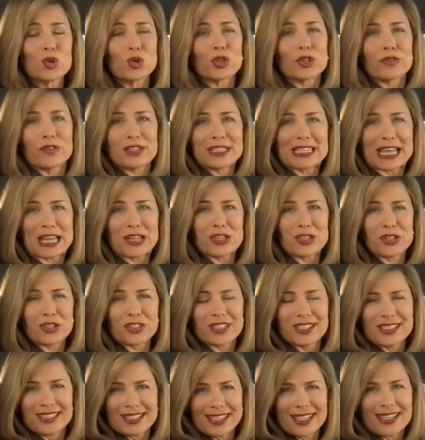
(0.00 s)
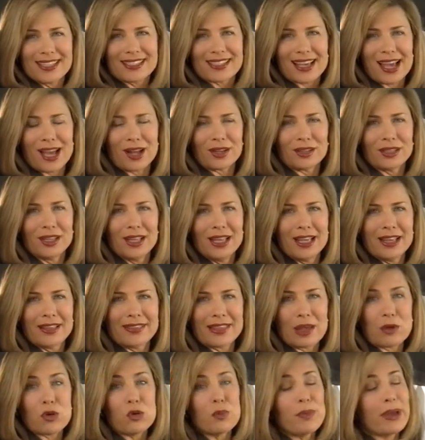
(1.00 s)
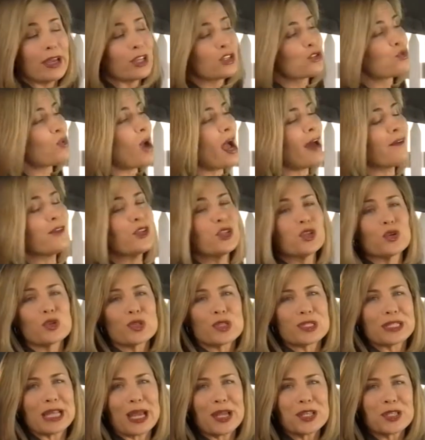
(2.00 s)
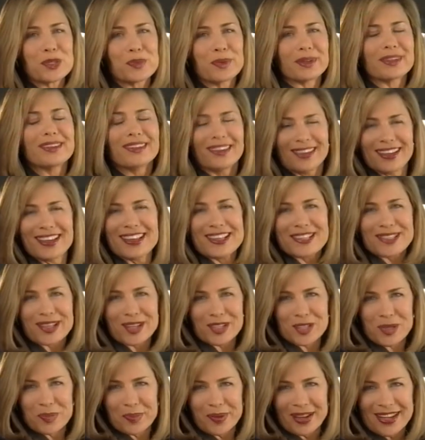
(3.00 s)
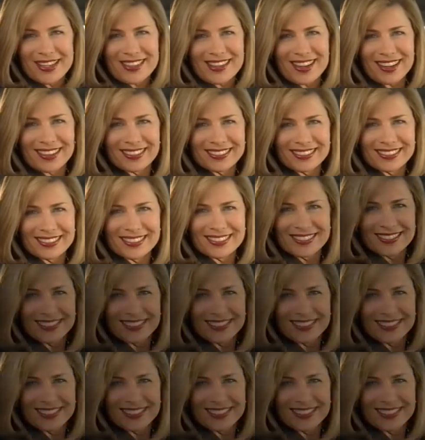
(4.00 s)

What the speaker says: sort of attention to detail that will make driving your Statesman such a pleasure.